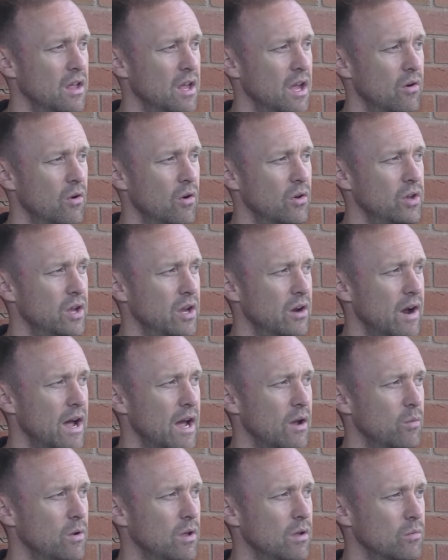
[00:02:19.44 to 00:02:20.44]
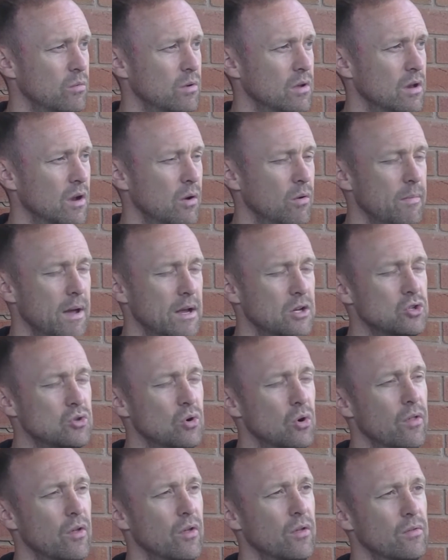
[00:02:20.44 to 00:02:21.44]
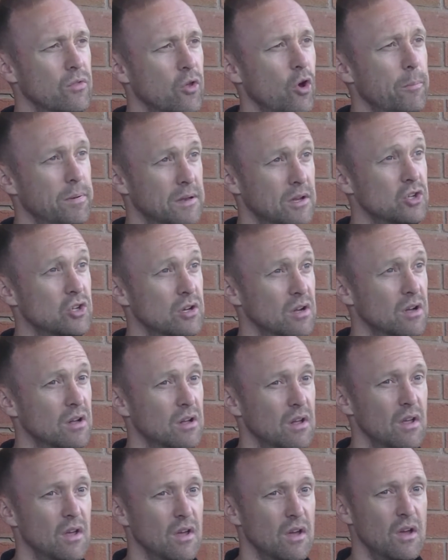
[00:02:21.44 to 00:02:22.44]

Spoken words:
year out, we make sure that the opposition are